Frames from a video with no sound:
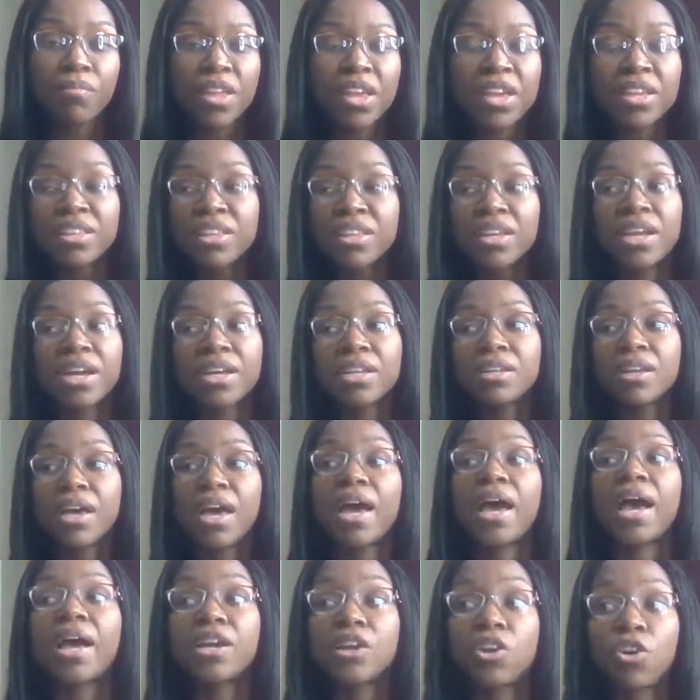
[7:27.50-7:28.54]
And then
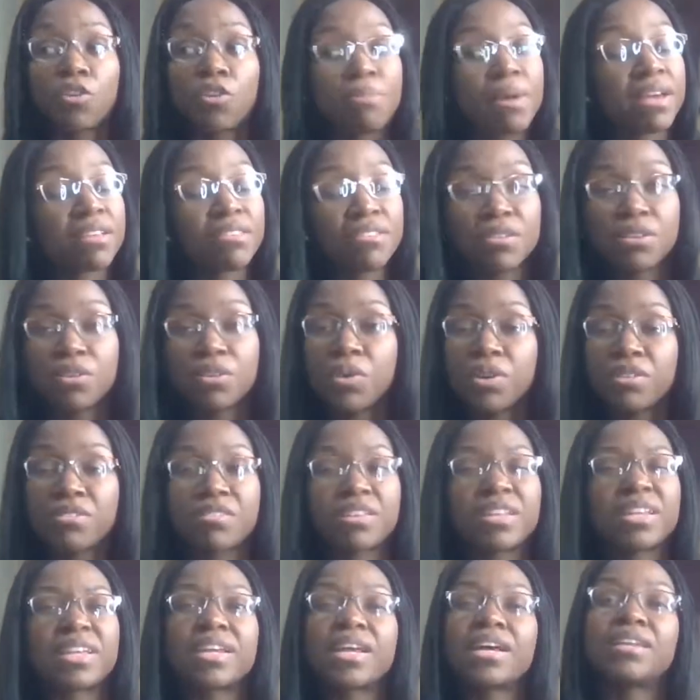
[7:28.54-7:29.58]
I go back to the
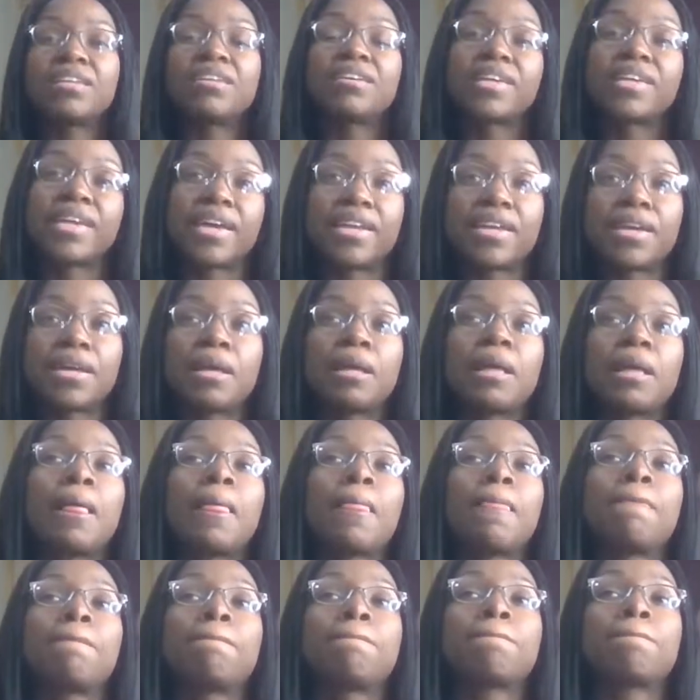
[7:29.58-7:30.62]
question and I look at it.
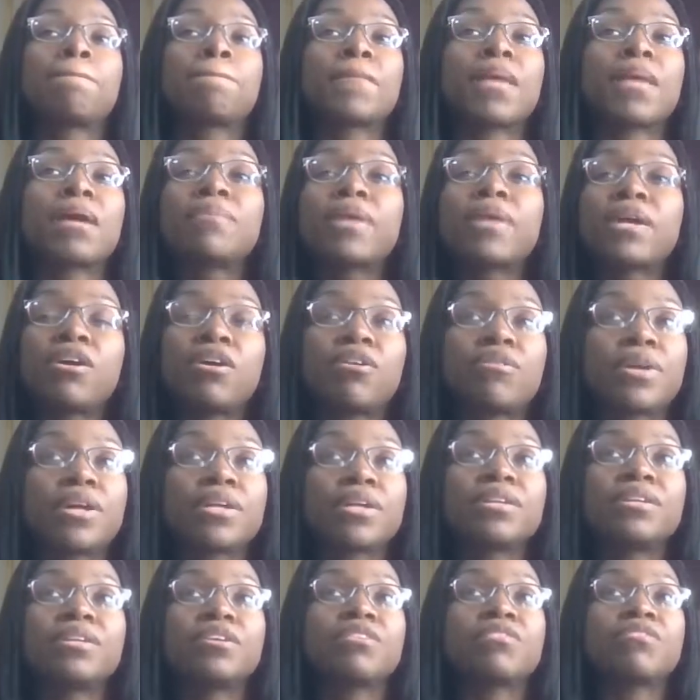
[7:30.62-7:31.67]
I'm like, all
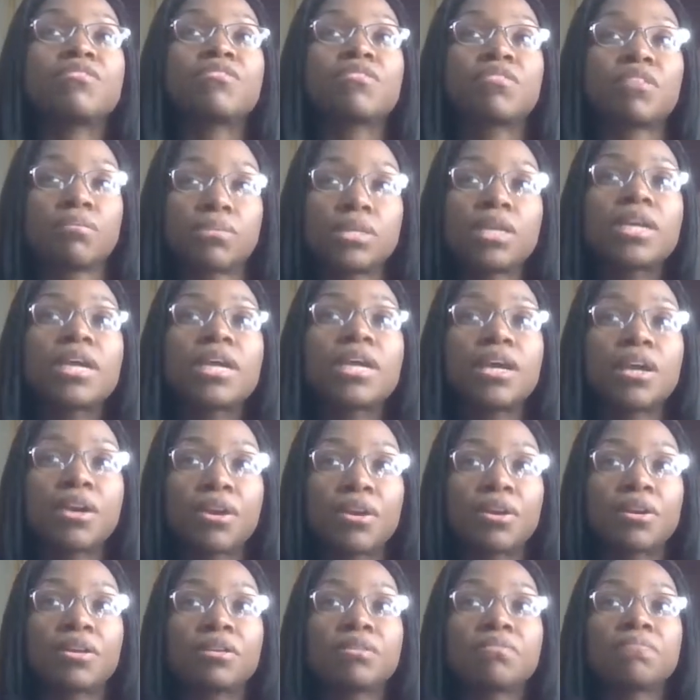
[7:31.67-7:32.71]
right, there's something
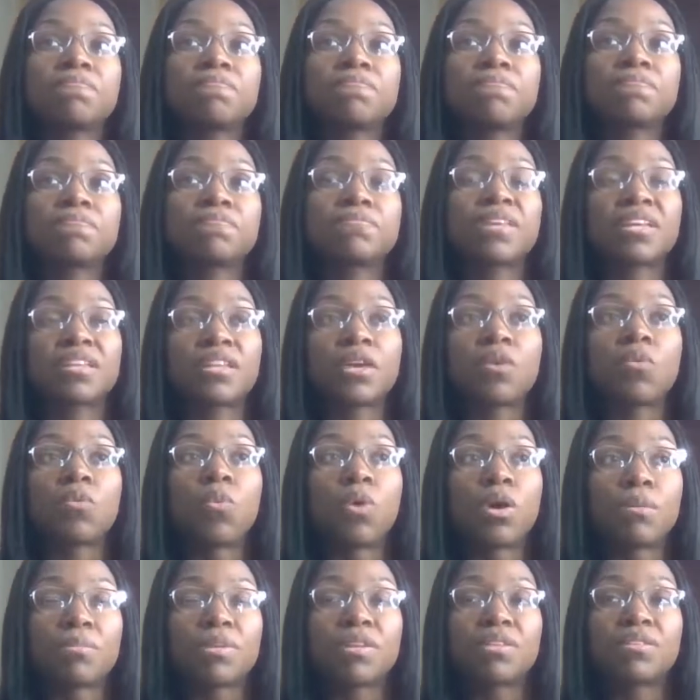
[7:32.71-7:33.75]
here that they
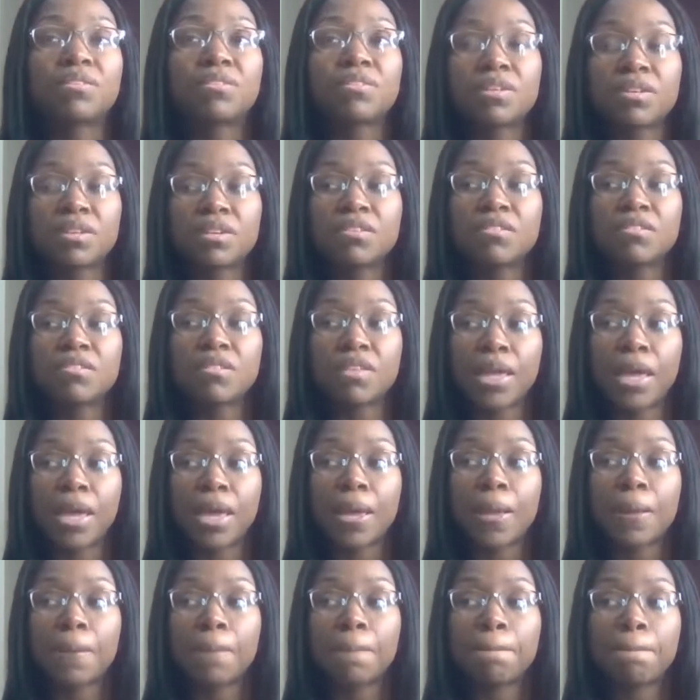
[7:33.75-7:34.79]
want me to
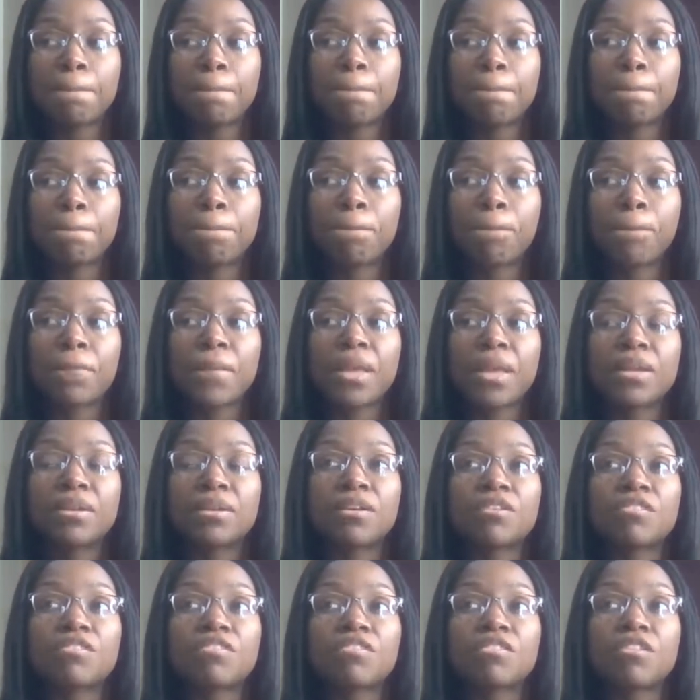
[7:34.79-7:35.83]
understand.
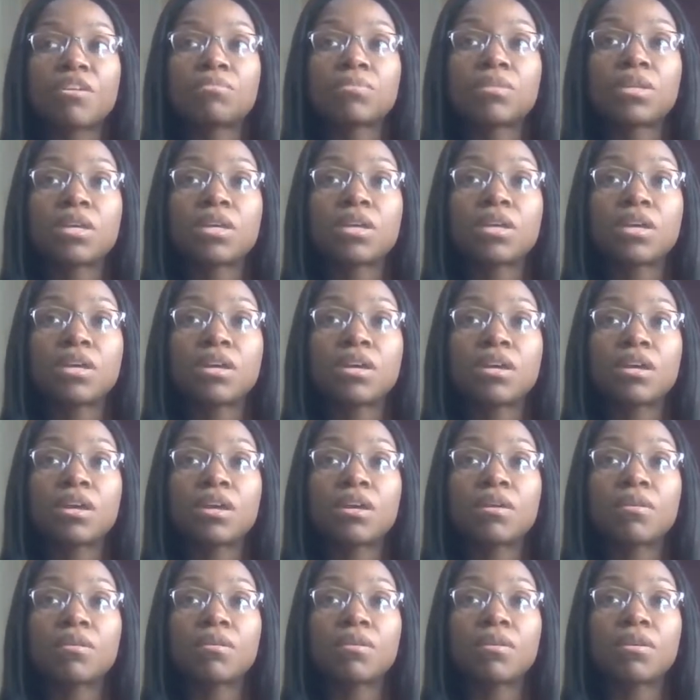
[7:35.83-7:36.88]
There's something
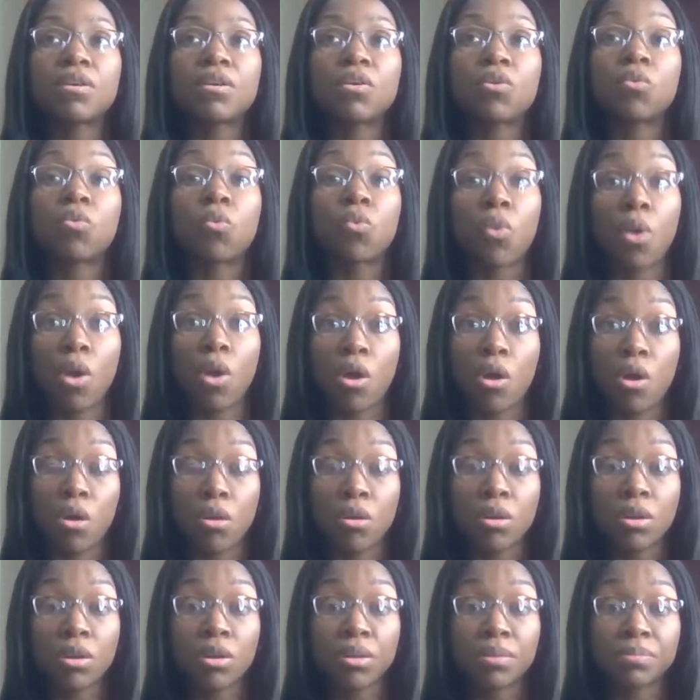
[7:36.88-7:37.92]

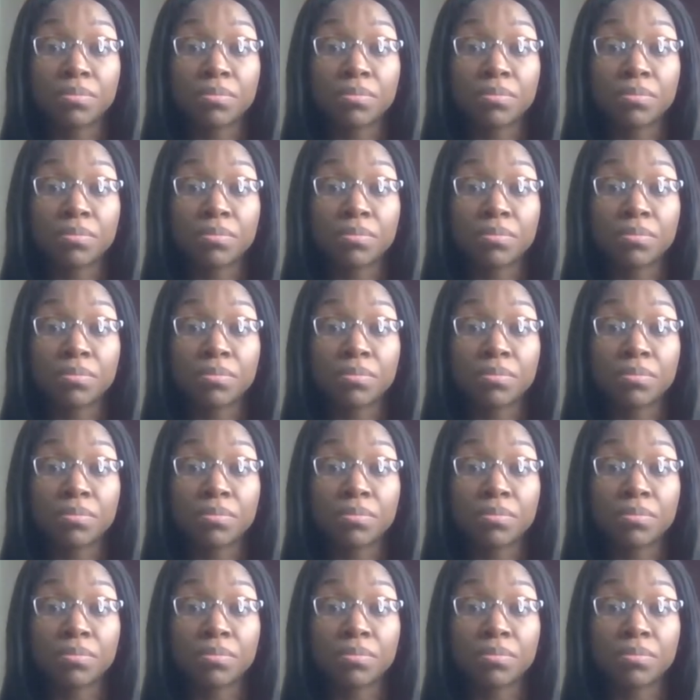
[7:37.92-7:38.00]
wrong.